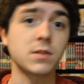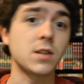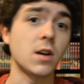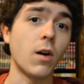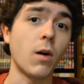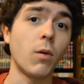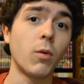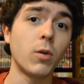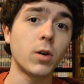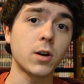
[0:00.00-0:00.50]

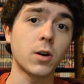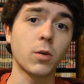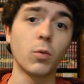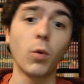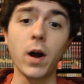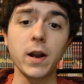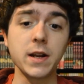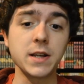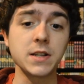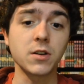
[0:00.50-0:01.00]
So I wonder
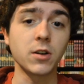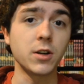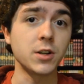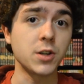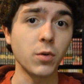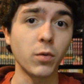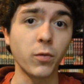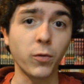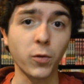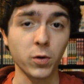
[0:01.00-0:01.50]
what he's going
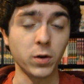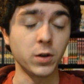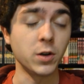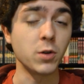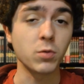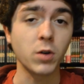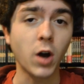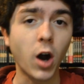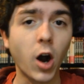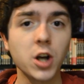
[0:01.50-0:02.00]
to do for a
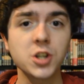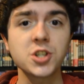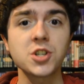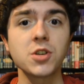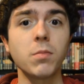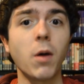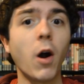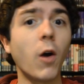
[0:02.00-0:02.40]
new costume.